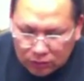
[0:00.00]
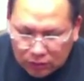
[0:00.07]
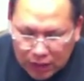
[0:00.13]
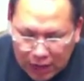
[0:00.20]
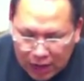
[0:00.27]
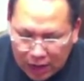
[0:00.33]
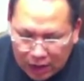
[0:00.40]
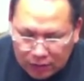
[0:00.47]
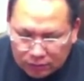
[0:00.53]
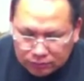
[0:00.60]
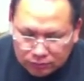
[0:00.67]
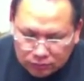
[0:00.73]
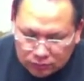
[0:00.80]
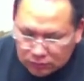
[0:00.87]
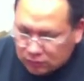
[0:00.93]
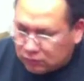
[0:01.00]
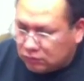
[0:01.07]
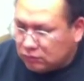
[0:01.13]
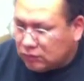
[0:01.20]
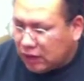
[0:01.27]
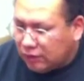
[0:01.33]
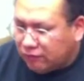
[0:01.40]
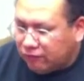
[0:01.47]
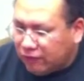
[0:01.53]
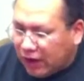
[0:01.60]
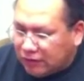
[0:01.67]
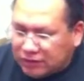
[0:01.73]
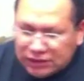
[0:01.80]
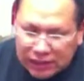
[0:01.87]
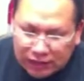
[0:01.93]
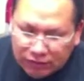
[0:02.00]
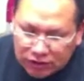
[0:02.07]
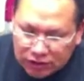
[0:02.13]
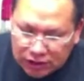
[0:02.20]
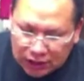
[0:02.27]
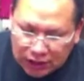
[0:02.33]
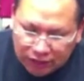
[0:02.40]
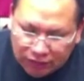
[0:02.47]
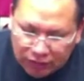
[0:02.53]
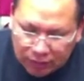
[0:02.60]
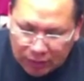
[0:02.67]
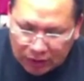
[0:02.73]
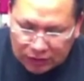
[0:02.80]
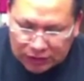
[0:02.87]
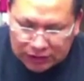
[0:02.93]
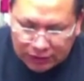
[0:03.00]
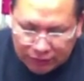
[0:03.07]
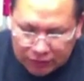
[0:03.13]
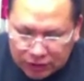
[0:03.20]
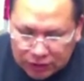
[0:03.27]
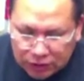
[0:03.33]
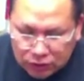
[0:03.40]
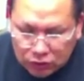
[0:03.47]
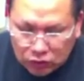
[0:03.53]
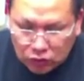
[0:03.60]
5/7 should give you about 17